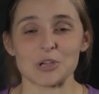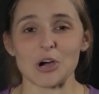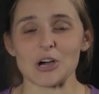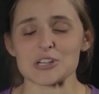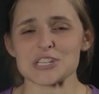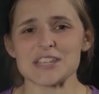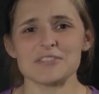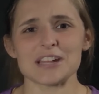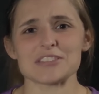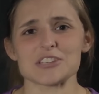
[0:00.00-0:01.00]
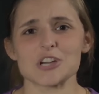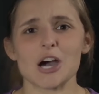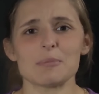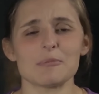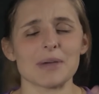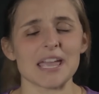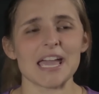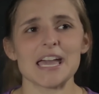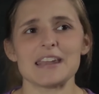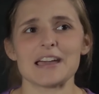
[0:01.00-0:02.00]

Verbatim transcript: Gosh, even at the top of my head,